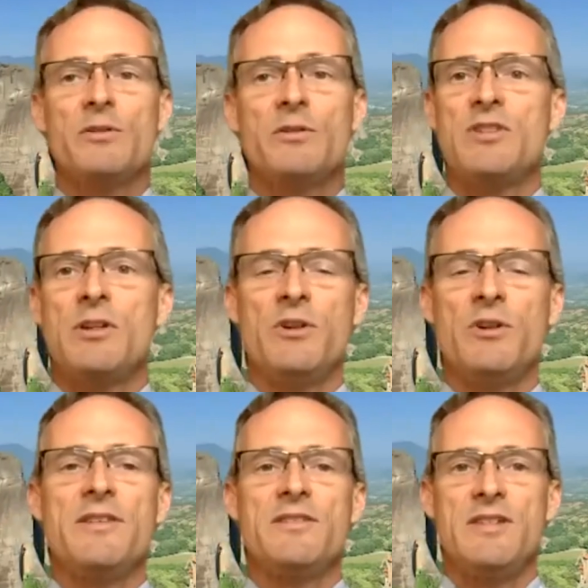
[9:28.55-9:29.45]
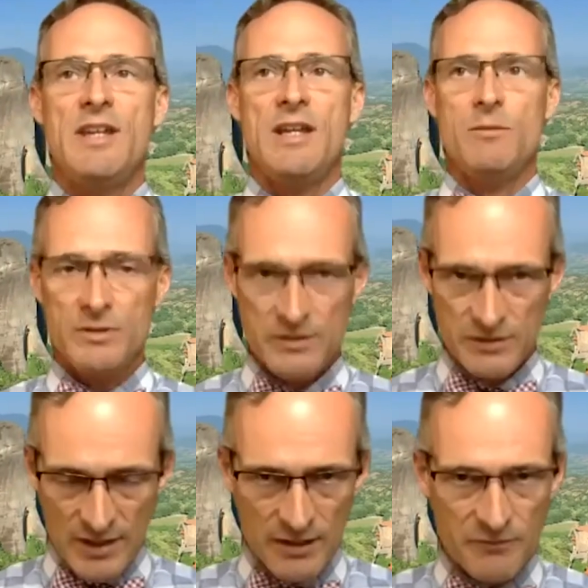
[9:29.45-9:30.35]
someone at the table and
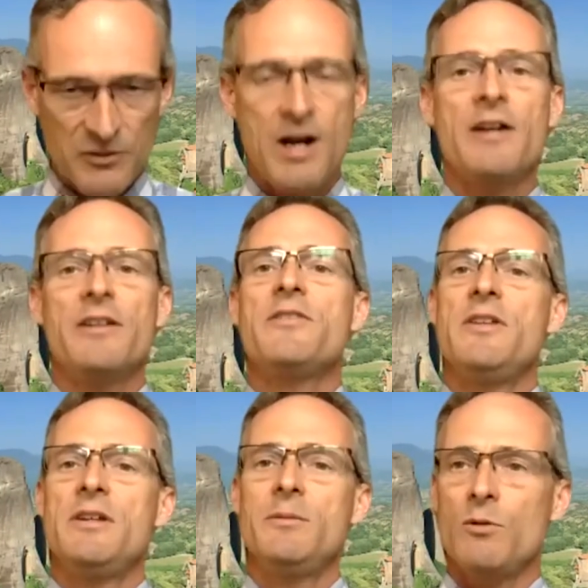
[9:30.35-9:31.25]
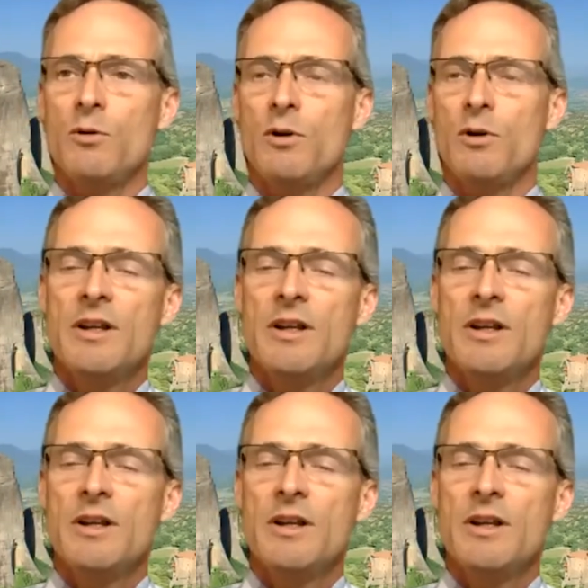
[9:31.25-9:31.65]
kind of nod at them or